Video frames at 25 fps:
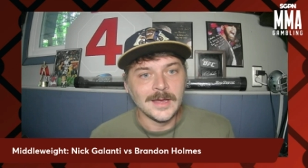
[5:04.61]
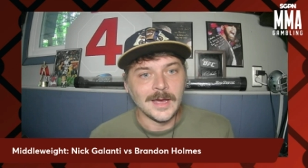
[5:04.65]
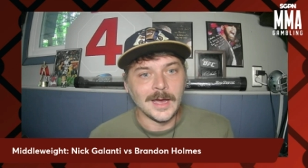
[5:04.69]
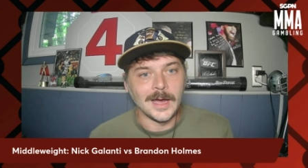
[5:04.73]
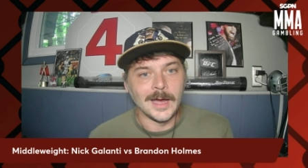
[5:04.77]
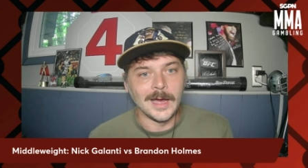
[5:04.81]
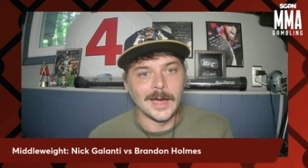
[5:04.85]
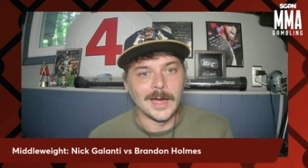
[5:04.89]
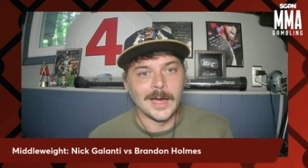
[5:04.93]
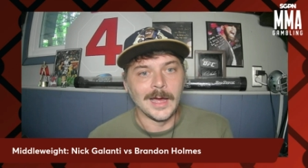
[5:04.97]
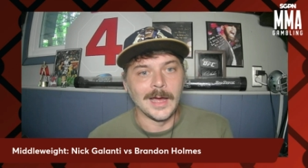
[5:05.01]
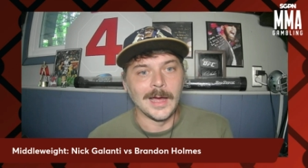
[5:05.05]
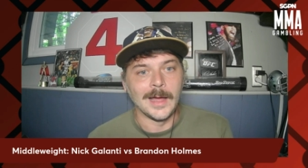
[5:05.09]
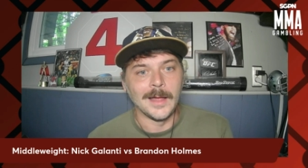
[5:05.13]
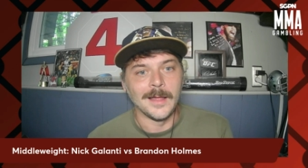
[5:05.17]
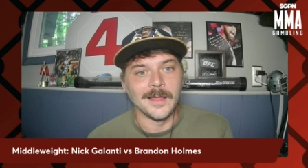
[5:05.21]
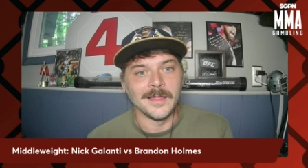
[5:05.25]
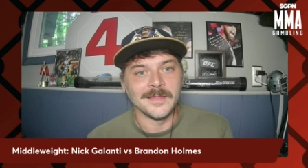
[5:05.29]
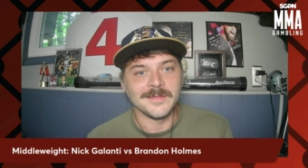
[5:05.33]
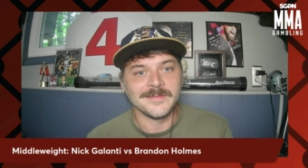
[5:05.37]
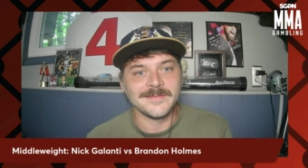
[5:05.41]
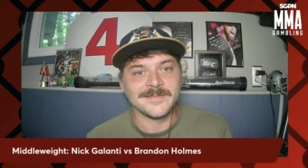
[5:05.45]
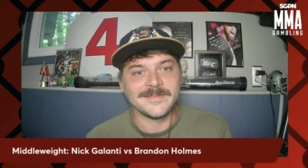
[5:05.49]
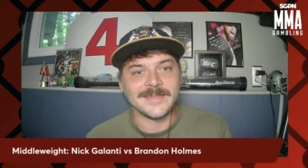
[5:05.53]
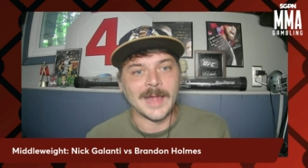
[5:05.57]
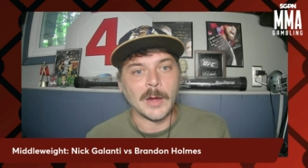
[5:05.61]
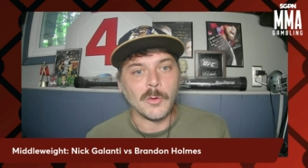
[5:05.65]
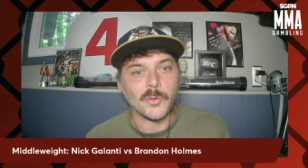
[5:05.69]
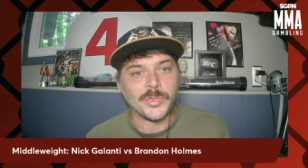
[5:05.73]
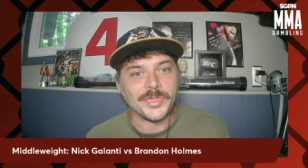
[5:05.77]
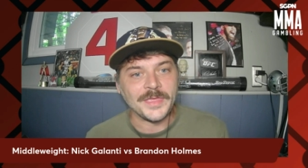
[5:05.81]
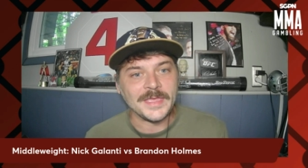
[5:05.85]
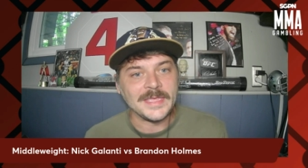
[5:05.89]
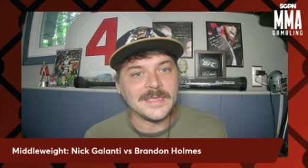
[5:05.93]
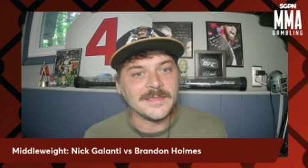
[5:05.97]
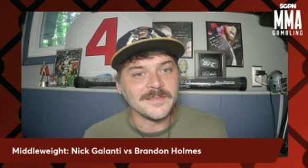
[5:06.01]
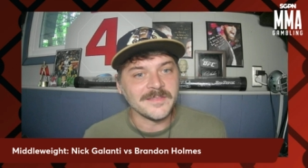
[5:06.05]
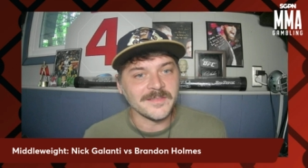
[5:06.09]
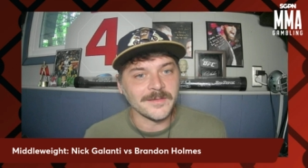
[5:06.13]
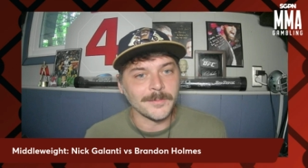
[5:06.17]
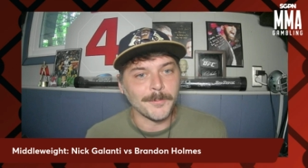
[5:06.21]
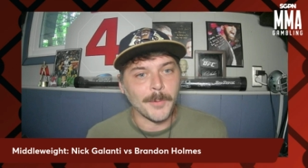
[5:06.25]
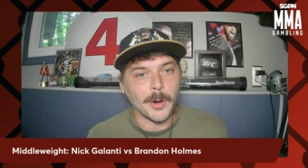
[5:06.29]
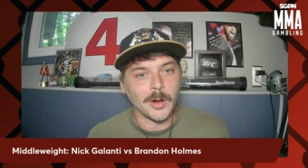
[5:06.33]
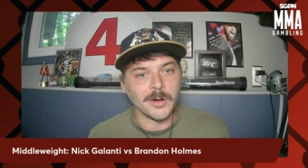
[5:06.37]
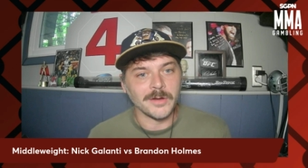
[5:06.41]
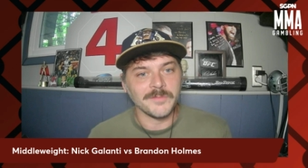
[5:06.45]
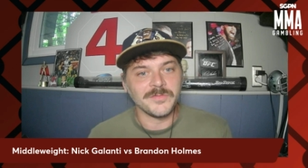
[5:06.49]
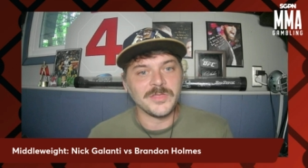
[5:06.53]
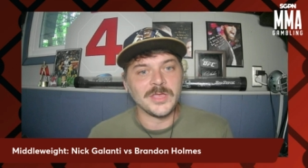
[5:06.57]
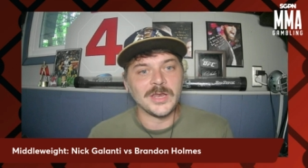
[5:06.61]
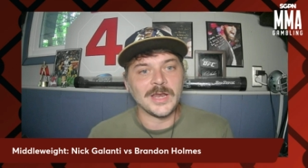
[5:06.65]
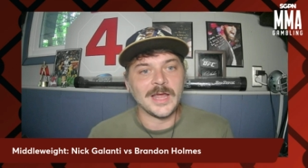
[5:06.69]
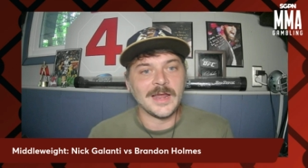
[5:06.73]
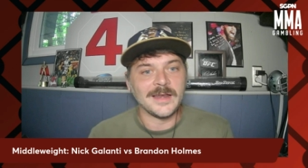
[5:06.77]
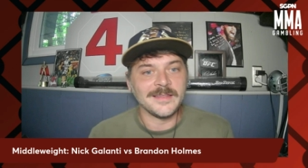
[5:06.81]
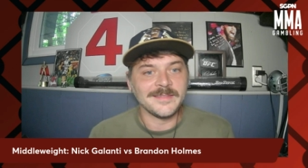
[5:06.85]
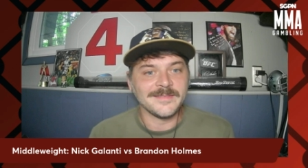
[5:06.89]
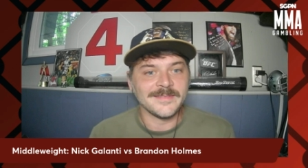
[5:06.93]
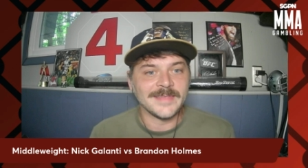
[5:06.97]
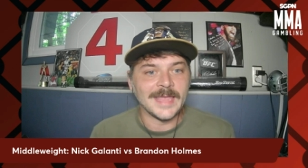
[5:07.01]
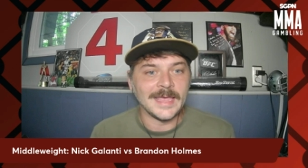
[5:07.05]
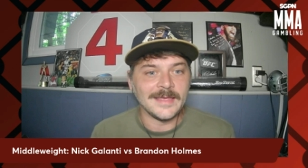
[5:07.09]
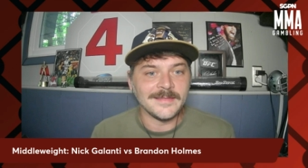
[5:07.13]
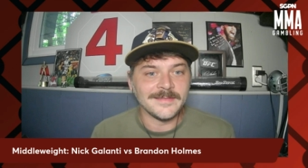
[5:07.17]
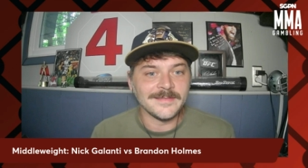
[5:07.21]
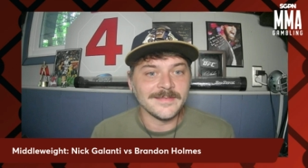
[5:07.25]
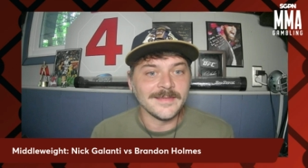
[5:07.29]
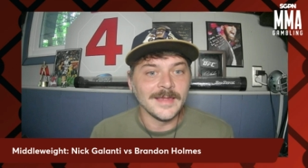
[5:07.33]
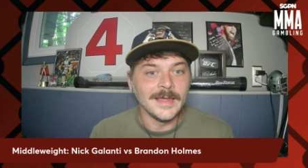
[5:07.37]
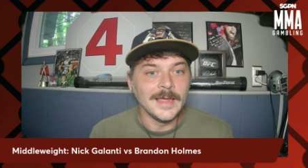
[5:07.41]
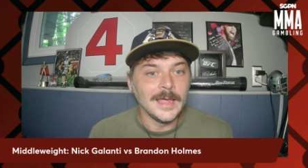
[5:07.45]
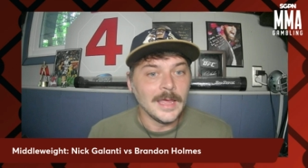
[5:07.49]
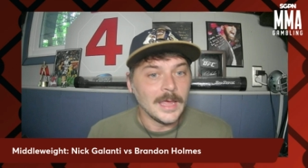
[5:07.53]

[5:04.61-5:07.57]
uh, southeast part of the United States.